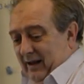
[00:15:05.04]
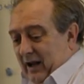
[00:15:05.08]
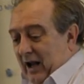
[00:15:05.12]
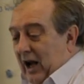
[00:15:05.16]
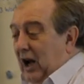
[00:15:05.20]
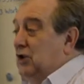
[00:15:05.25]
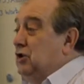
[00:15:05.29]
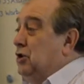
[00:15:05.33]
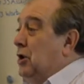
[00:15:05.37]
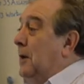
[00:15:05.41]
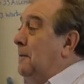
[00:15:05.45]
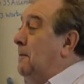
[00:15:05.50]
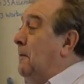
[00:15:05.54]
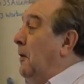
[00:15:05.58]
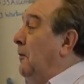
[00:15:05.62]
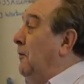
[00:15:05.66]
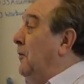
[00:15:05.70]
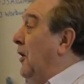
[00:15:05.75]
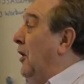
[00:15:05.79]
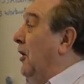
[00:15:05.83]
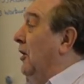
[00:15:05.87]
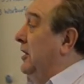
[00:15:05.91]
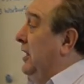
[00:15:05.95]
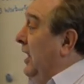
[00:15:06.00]
A triple
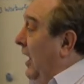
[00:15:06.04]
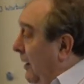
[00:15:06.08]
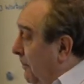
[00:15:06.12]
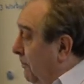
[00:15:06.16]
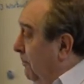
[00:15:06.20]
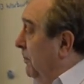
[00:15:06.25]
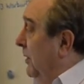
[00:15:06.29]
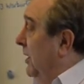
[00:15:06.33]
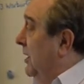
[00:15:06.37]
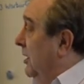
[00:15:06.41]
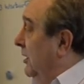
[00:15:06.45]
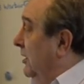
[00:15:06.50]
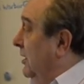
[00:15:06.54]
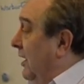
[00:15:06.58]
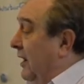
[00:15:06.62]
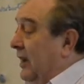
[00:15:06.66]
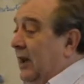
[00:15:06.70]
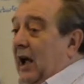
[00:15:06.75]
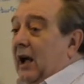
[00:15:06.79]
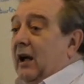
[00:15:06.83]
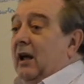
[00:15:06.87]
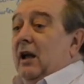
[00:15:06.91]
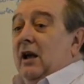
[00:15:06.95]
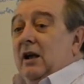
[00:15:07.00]
fork, yep, we can do
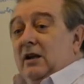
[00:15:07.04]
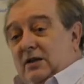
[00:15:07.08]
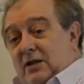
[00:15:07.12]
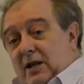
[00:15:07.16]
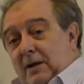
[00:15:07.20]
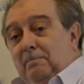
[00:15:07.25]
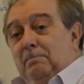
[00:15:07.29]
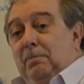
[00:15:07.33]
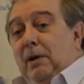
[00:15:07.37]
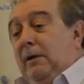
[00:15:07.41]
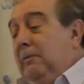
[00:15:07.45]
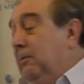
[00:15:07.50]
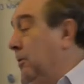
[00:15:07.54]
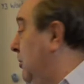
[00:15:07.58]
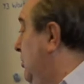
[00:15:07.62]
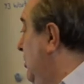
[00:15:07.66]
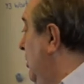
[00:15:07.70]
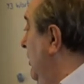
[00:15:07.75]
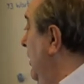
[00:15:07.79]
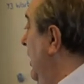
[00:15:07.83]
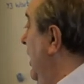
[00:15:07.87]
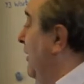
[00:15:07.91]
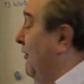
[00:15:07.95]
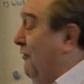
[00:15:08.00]
that. Some people
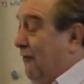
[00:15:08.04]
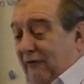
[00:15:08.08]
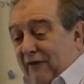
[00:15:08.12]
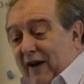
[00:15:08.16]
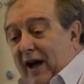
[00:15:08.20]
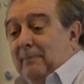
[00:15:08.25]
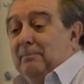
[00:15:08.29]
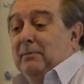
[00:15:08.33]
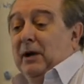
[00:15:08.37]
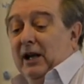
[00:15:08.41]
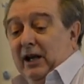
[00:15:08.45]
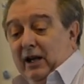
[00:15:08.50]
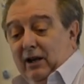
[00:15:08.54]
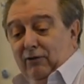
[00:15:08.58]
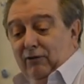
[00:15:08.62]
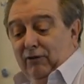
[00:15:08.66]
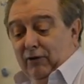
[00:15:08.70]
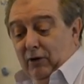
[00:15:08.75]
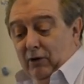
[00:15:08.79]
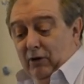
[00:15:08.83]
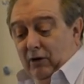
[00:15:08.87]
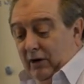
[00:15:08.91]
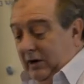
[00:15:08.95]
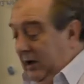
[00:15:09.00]
call it a family
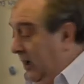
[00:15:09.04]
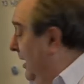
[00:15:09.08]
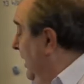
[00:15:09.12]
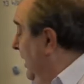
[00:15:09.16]
fork